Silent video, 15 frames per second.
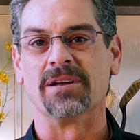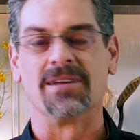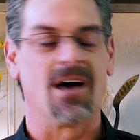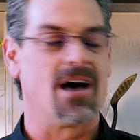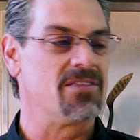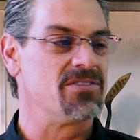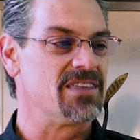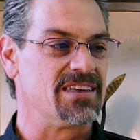
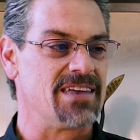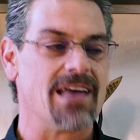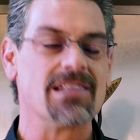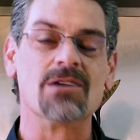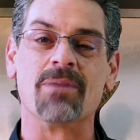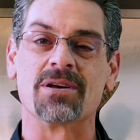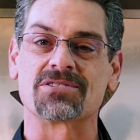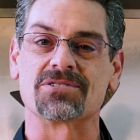not the
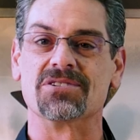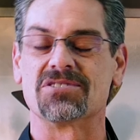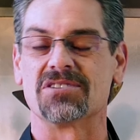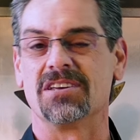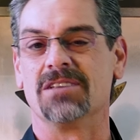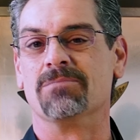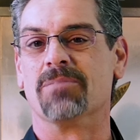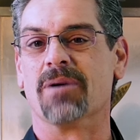yellow mustard
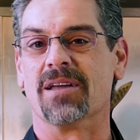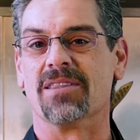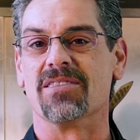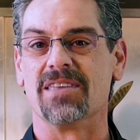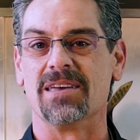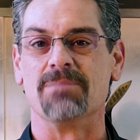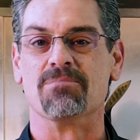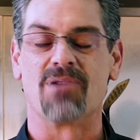seed, but
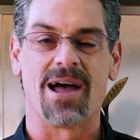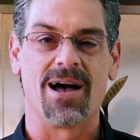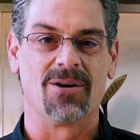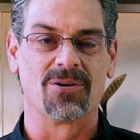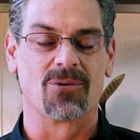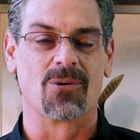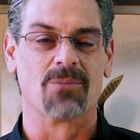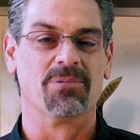the
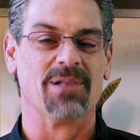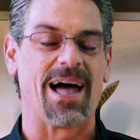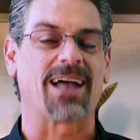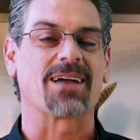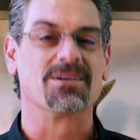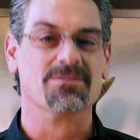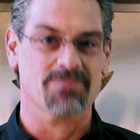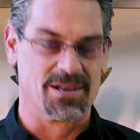brown or black
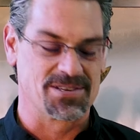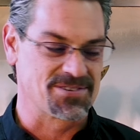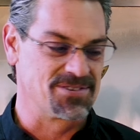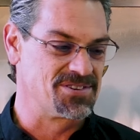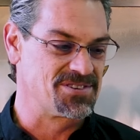mustard